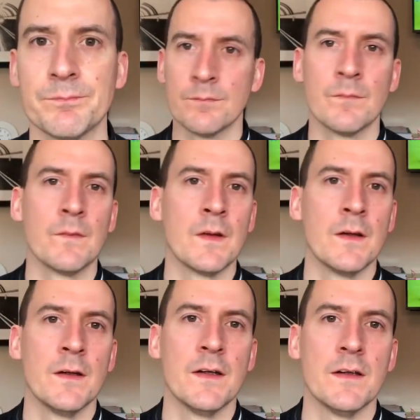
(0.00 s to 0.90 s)
And
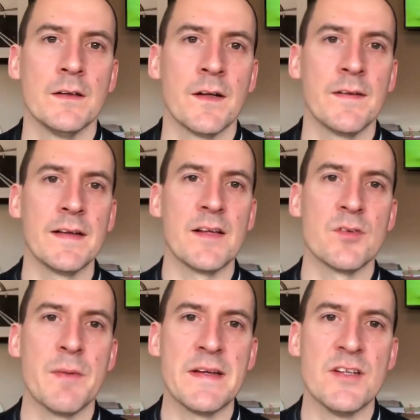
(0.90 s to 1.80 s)
I think that's
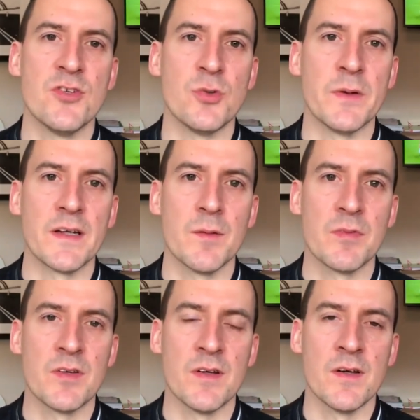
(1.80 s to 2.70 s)
the main issue when it comes
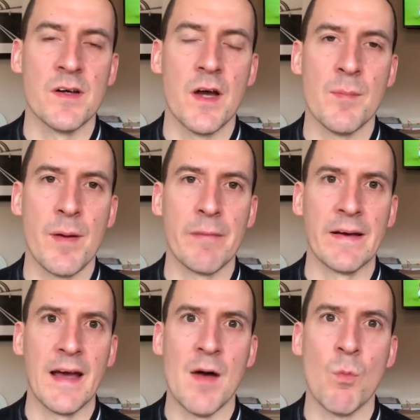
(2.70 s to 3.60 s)
to
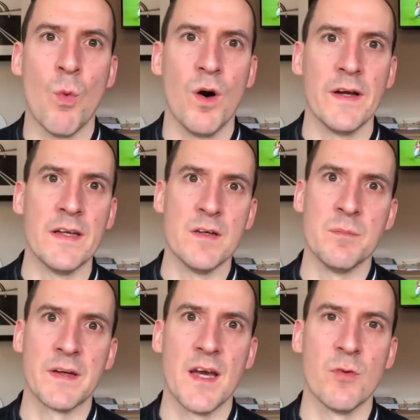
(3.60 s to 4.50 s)
Aubameyang, and why
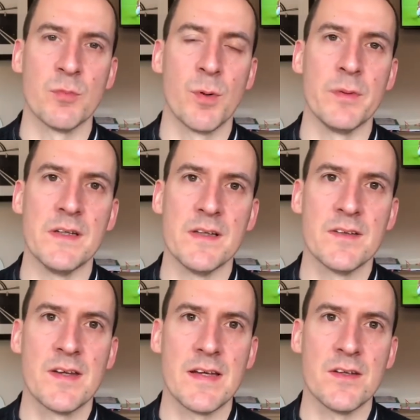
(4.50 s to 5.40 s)
Mikel was probably
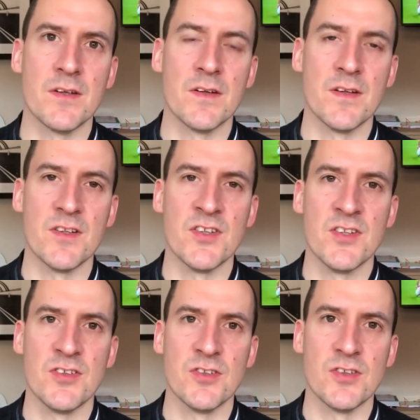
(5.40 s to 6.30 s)
taking the
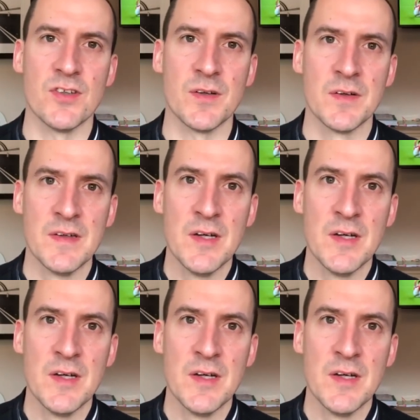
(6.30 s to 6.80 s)
decision to